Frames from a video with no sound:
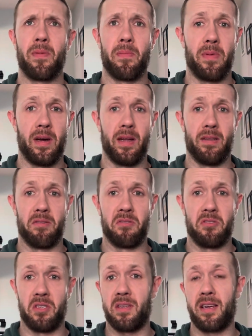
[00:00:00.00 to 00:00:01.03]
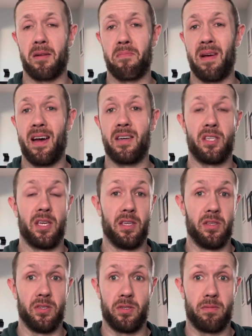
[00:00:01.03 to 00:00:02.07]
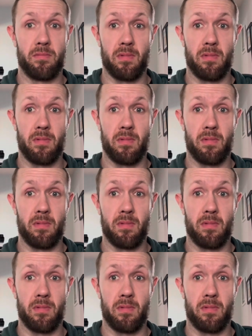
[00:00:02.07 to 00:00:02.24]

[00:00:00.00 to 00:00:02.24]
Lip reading: but just like in past, his